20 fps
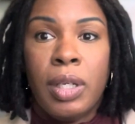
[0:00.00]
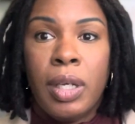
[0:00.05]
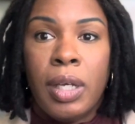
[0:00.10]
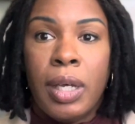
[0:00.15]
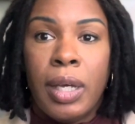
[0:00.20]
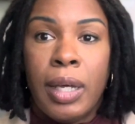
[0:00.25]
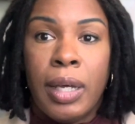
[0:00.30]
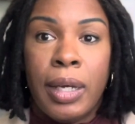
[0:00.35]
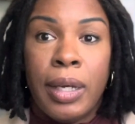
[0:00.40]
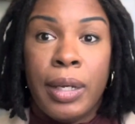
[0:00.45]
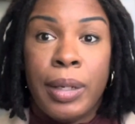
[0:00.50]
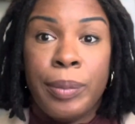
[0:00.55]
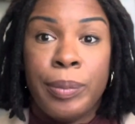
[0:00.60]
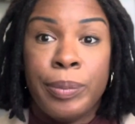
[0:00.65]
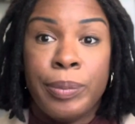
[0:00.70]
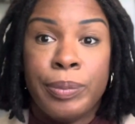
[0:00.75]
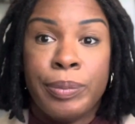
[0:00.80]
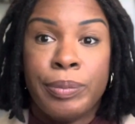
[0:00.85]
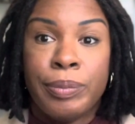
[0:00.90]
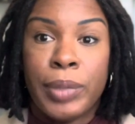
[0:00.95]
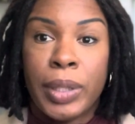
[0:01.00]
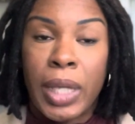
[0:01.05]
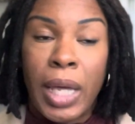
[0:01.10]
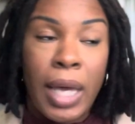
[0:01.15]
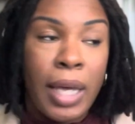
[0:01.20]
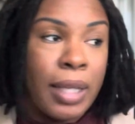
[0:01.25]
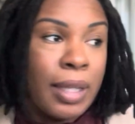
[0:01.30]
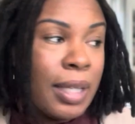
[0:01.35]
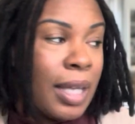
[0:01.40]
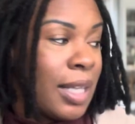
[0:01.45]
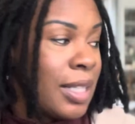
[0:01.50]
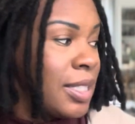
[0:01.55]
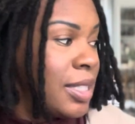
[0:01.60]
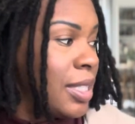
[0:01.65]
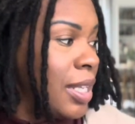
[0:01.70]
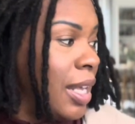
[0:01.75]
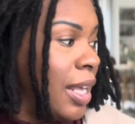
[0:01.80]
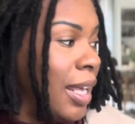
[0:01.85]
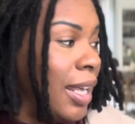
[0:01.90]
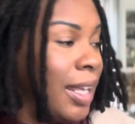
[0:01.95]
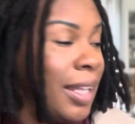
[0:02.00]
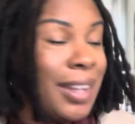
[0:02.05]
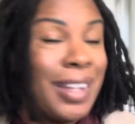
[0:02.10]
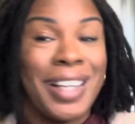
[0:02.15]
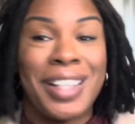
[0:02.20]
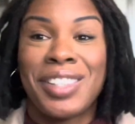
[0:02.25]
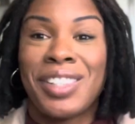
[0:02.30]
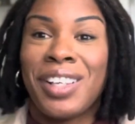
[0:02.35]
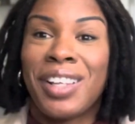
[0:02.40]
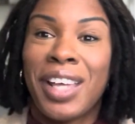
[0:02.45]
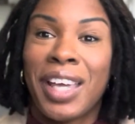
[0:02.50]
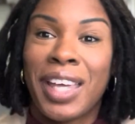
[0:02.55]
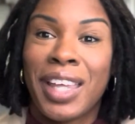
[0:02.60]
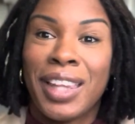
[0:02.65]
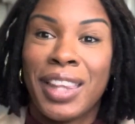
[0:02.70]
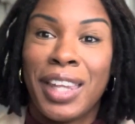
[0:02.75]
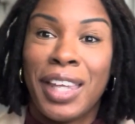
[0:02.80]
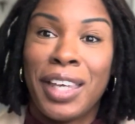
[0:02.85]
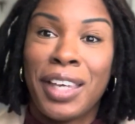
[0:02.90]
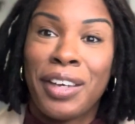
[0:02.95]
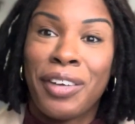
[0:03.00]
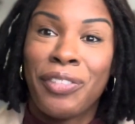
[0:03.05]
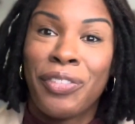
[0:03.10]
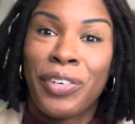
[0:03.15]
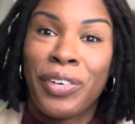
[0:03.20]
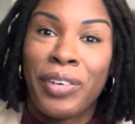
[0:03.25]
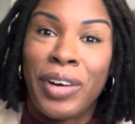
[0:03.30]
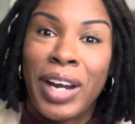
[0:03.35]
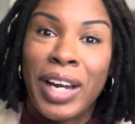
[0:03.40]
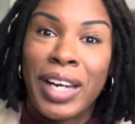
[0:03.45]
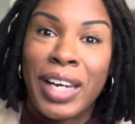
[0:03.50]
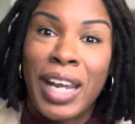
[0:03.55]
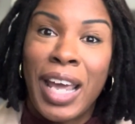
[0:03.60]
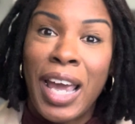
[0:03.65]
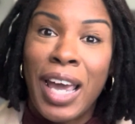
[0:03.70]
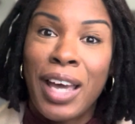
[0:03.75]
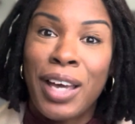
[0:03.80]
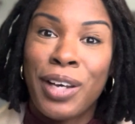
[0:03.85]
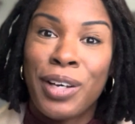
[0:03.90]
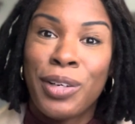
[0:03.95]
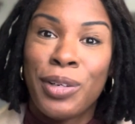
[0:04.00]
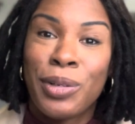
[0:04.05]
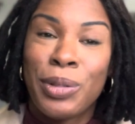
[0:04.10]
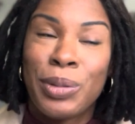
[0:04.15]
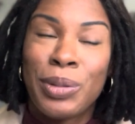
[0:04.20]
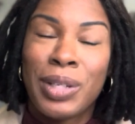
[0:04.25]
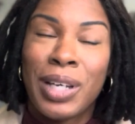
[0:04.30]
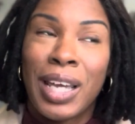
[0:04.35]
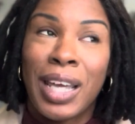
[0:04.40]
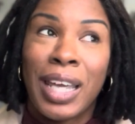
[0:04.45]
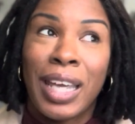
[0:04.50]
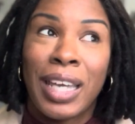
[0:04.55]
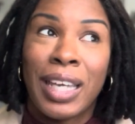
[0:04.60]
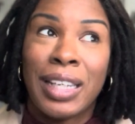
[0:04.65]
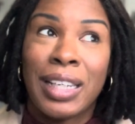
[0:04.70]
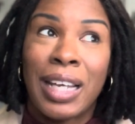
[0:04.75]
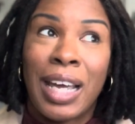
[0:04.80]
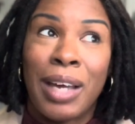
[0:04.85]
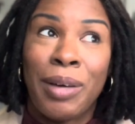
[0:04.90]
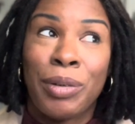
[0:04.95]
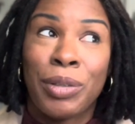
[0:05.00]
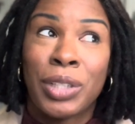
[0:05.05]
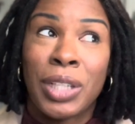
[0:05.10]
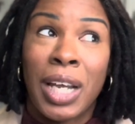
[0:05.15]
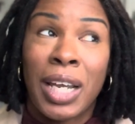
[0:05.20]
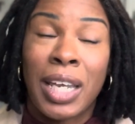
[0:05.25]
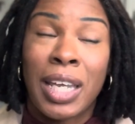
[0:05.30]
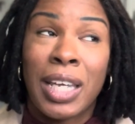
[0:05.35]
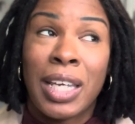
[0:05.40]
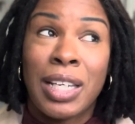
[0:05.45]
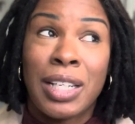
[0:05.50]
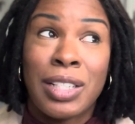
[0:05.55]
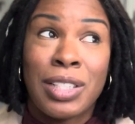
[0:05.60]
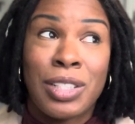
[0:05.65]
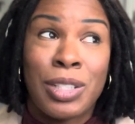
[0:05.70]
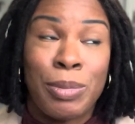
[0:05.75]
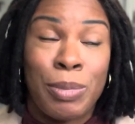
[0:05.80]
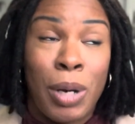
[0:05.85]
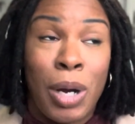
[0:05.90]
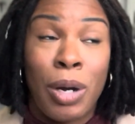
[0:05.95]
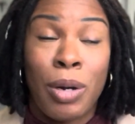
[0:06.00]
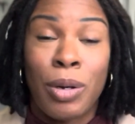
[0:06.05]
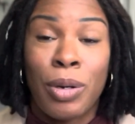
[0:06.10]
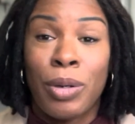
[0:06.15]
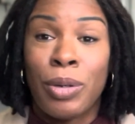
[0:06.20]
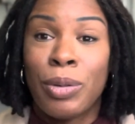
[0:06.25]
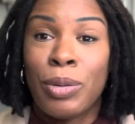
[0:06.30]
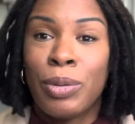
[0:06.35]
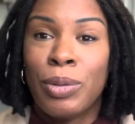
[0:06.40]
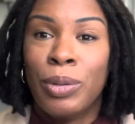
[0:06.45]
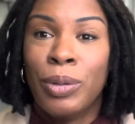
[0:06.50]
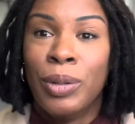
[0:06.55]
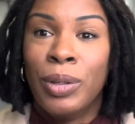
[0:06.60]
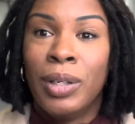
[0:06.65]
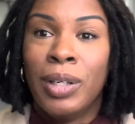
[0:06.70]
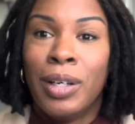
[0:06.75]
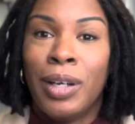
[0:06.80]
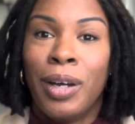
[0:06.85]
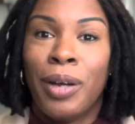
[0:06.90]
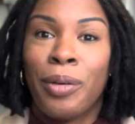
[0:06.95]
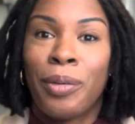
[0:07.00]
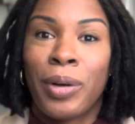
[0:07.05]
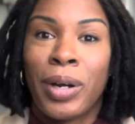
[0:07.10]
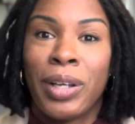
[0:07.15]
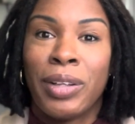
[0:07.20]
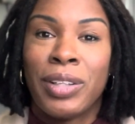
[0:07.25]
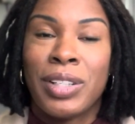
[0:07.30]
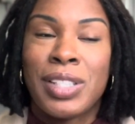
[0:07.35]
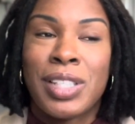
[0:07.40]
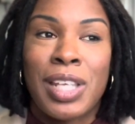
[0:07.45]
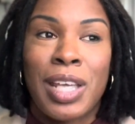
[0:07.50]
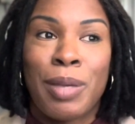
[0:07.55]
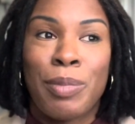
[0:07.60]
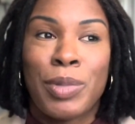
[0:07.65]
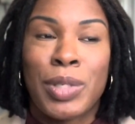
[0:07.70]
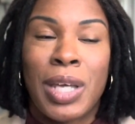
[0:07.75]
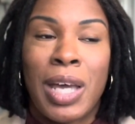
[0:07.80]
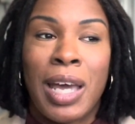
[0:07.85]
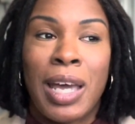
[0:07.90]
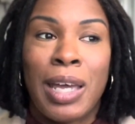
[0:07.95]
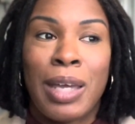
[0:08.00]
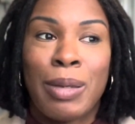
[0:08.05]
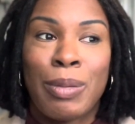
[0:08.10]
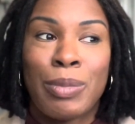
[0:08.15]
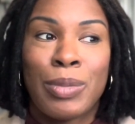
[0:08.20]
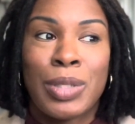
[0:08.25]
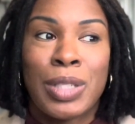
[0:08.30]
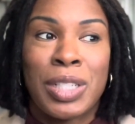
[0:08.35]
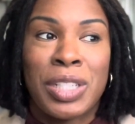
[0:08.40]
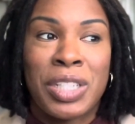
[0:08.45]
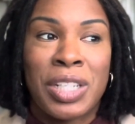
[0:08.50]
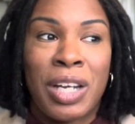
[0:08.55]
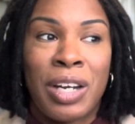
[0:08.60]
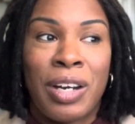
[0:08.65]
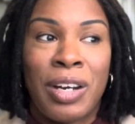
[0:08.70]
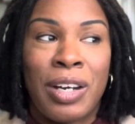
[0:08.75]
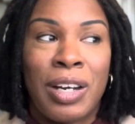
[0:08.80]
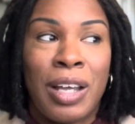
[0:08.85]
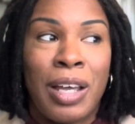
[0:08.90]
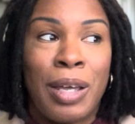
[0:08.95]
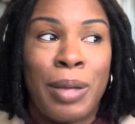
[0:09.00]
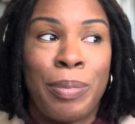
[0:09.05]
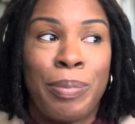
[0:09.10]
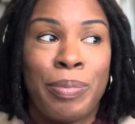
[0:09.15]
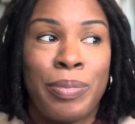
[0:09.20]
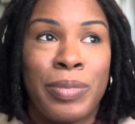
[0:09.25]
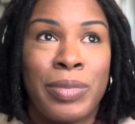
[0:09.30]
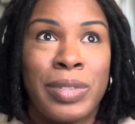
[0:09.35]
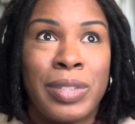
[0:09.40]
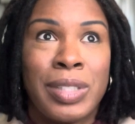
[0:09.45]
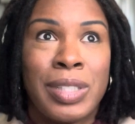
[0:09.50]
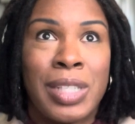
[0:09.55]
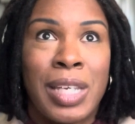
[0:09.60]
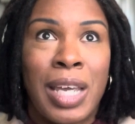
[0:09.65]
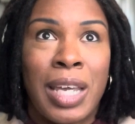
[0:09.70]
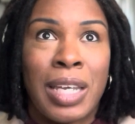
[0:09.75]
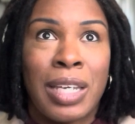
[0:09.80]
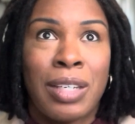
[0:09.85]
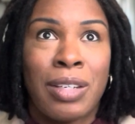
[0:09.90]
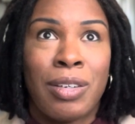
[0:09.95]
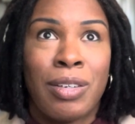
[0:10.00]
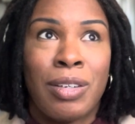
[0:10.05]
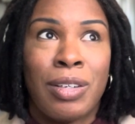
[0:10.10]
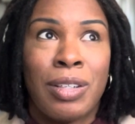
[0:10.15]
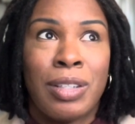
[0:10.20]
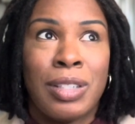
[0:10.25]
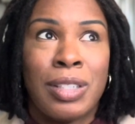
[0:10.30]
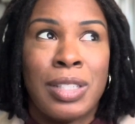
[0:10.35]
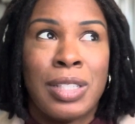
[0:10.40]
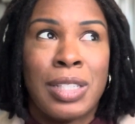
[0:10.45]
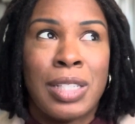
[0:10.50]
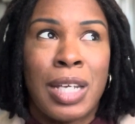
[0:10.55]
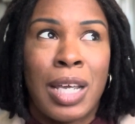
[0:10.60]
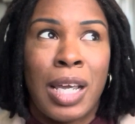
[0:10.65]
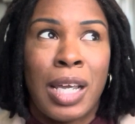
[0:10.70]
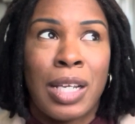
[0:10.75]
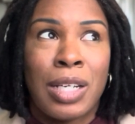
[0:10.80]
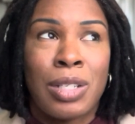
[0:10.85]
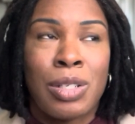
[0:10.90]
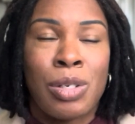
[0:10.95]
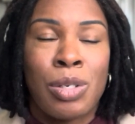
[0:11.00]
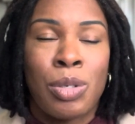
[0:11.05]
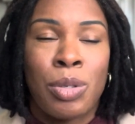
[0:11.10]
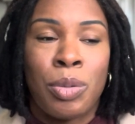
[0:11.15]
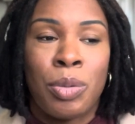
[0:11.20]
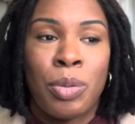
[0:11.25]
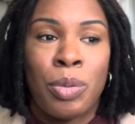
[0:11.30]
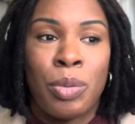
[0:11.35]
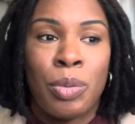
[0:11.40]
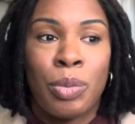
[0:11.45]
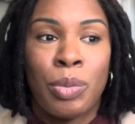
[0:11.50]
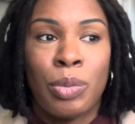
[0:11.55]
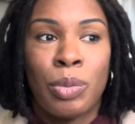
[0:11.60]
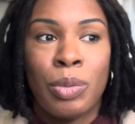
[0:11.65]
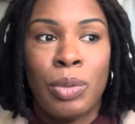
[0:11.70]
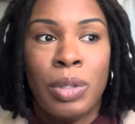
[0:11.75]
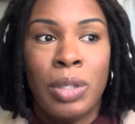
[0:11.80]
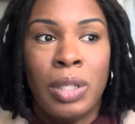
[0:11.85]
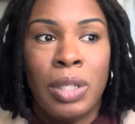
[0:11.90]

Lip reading: But yeah, that's it. That's all I can think of for right now. And I will check in tomorrow around the same time to share an update on day 2.